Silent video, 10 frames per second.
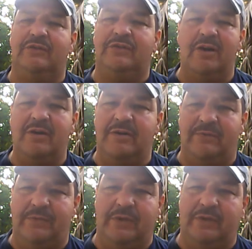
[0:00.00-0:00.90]
sorry
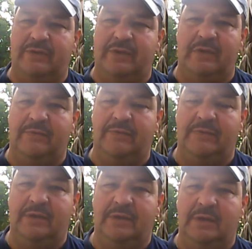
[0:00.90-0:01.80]
for yourself.
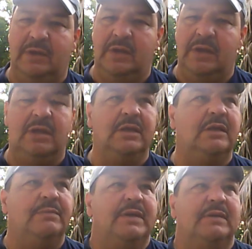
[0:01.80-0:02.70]

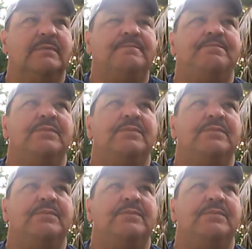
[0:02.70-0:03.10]
You've been,